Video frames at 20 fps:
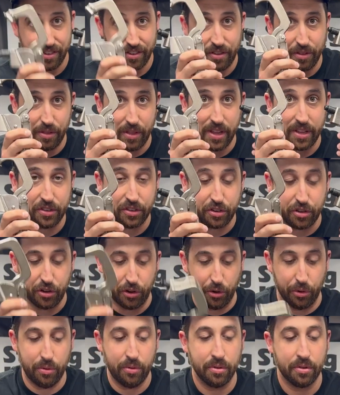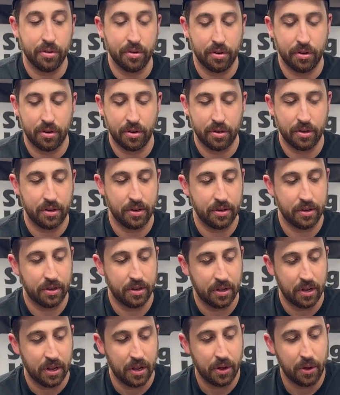to these two,
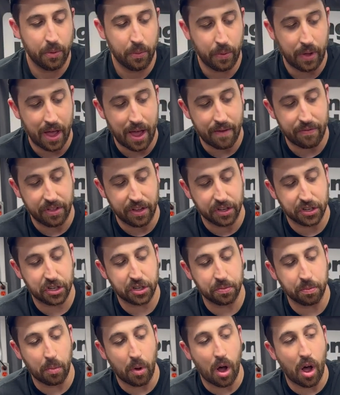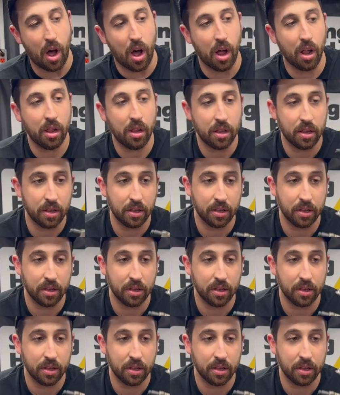we have the small,